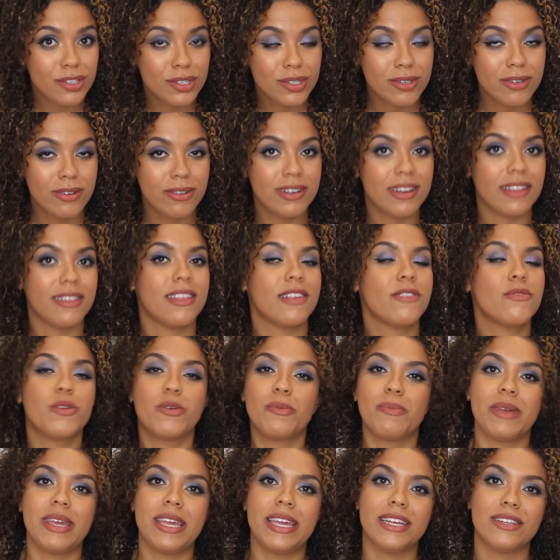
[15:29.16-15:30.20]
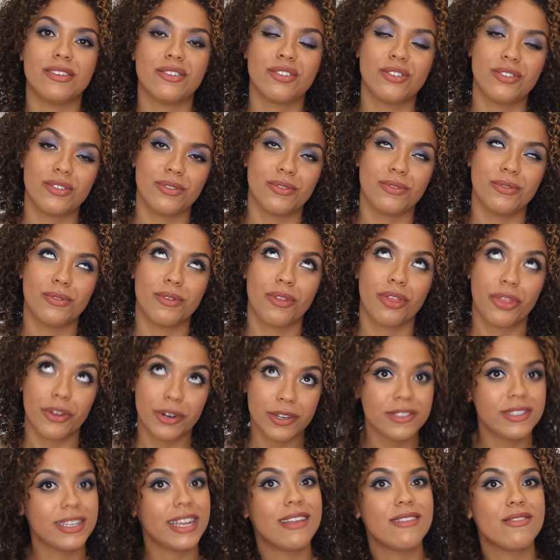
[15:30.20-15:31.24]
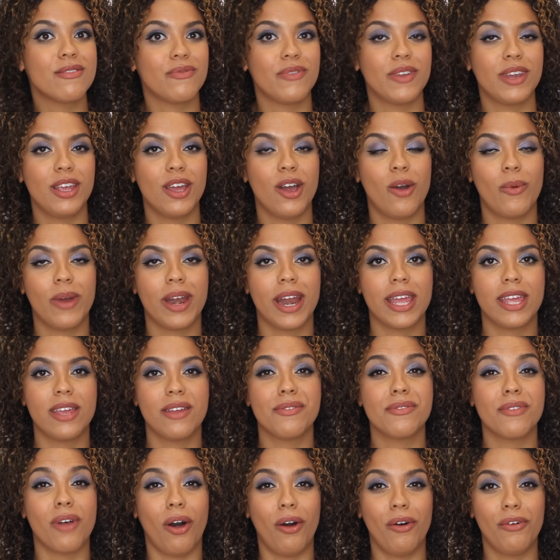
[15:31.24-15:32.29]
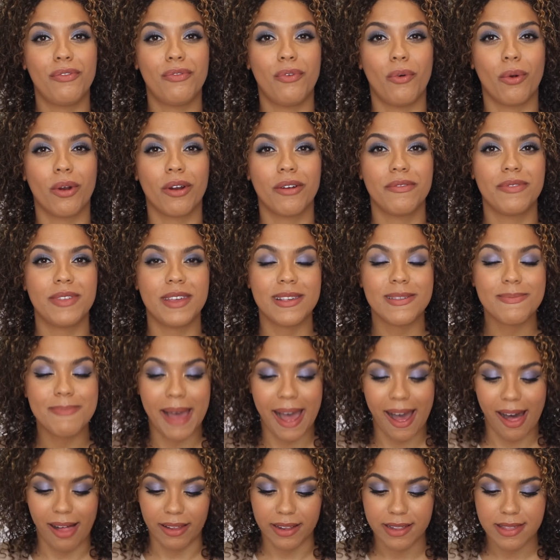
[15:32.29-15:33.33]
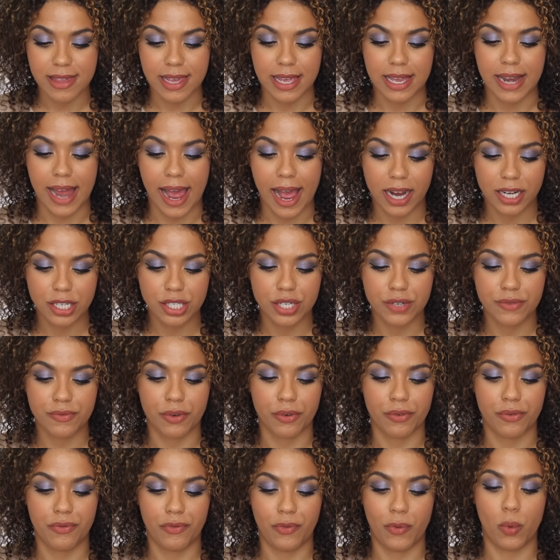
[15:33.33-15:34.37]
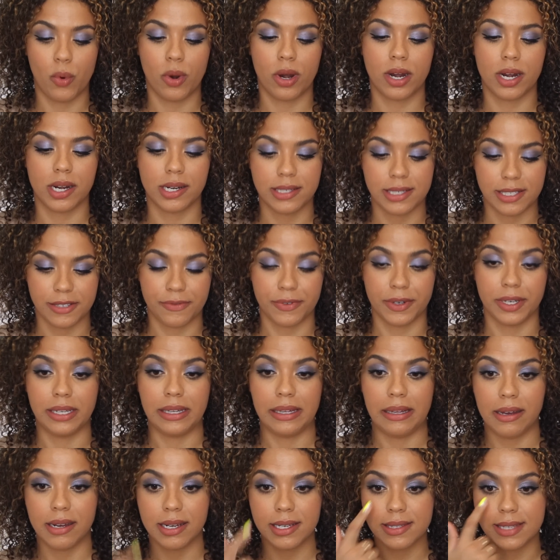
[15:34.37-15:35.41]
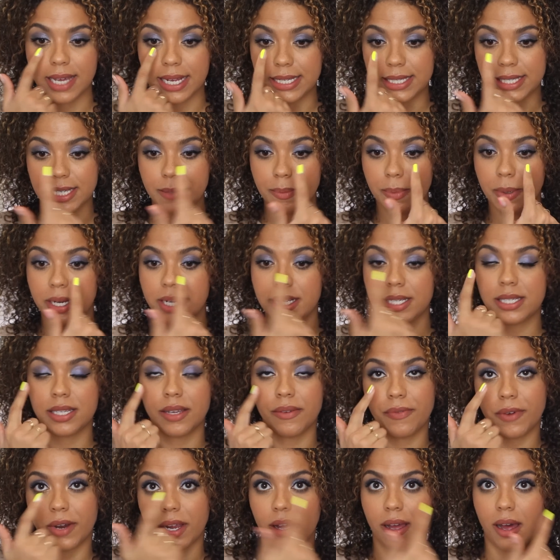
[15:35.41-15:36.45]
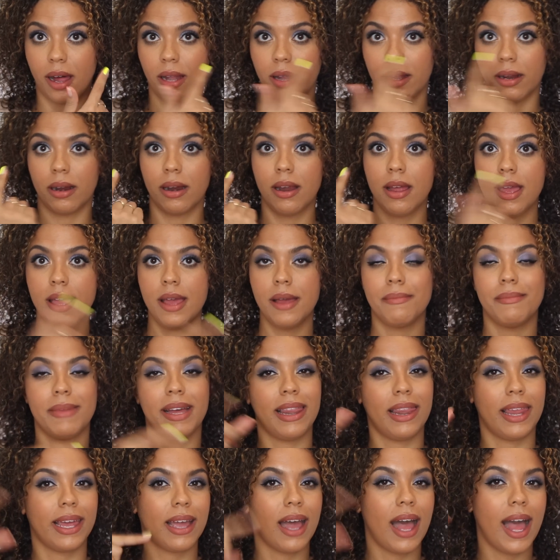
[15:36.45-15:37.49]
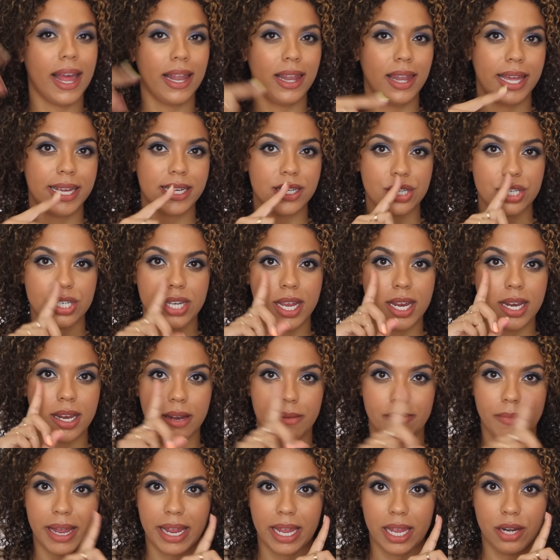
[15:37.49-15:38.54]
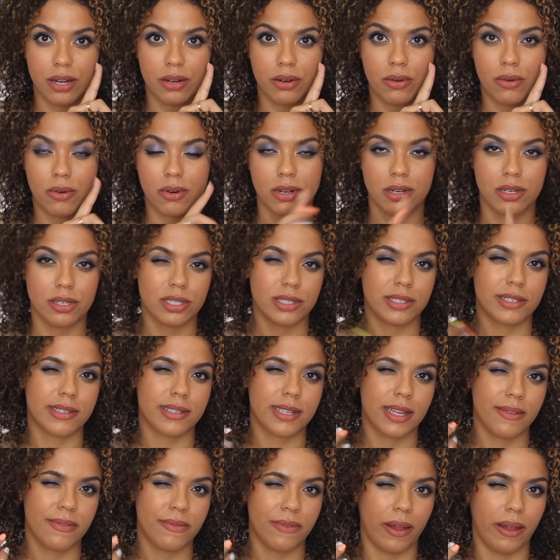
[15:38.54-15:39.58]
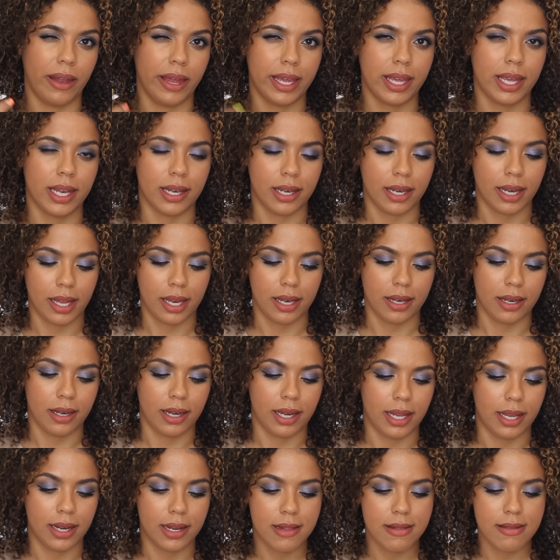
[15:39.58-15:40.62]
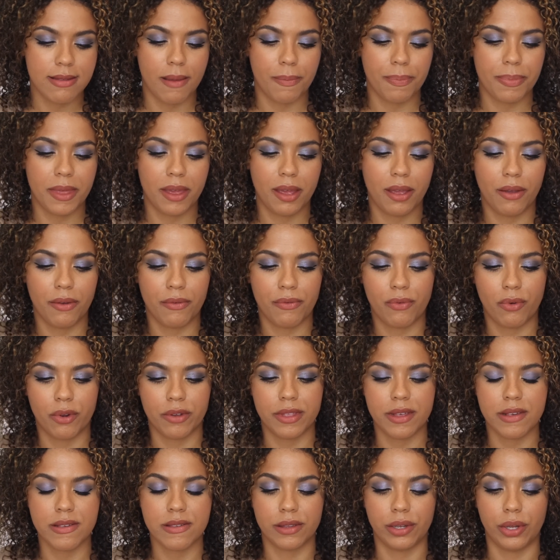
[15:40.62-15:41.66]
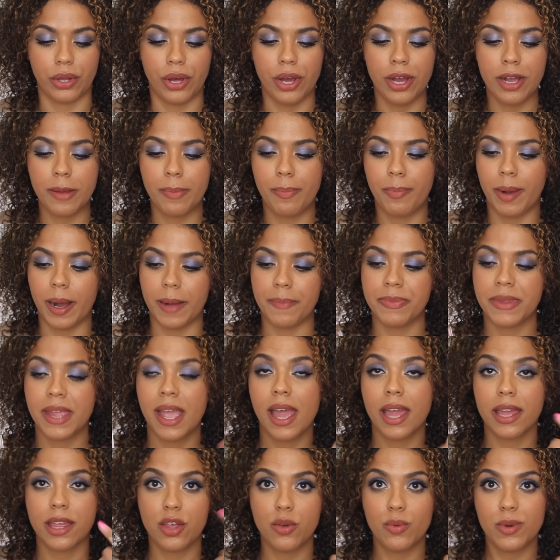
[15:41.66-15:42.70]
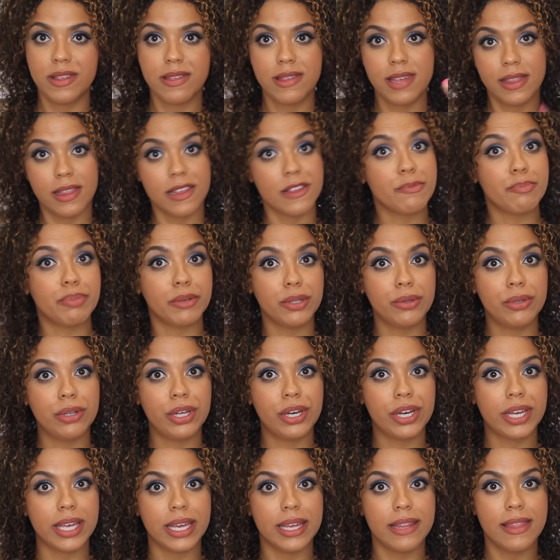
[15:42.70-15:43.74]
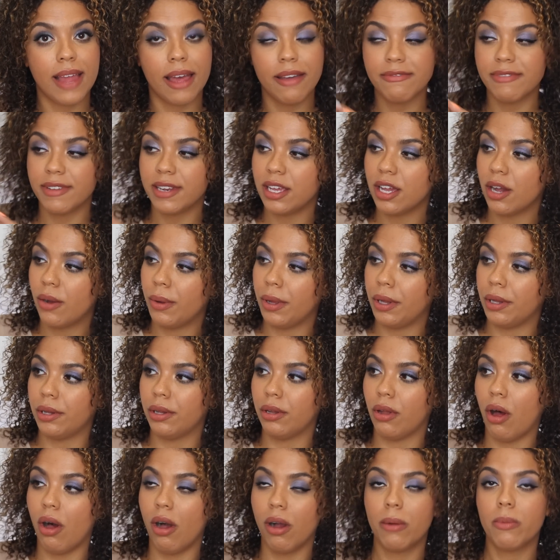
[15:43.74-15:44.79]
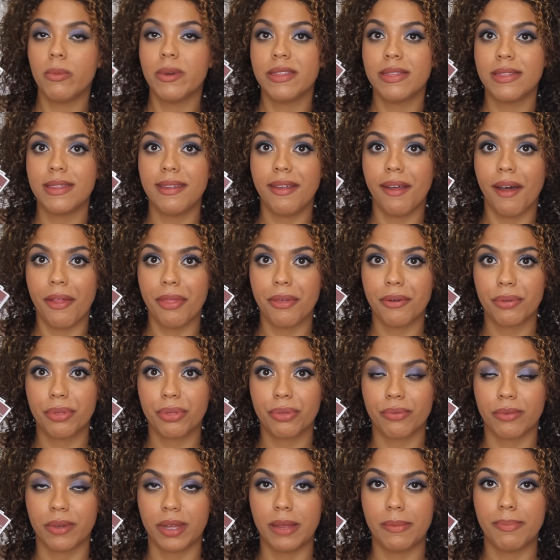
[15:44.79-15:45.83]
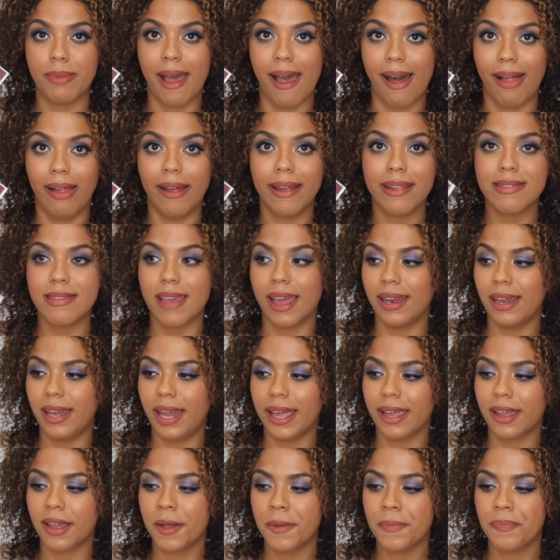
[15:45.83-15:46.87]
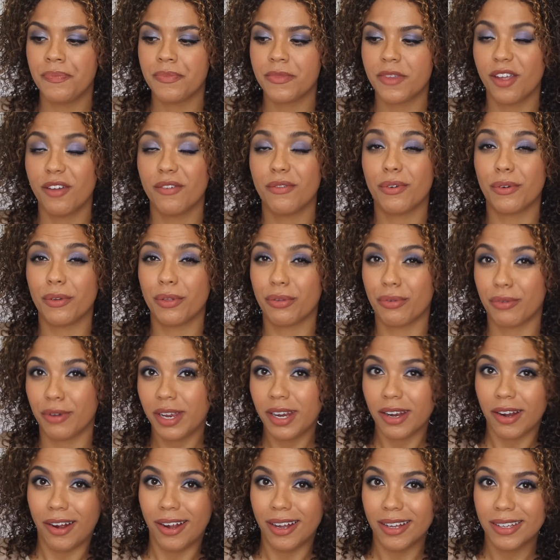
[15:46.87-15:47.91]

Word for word: tuned. This will be to Thursday's video when I use all four of these palettes in action for four different looks. I did put a different color, my like highlight shade in my inner corner just because I felt like it, it needed something for this look. But you will see this blue look in that video along with the other three palettes. And like for $3,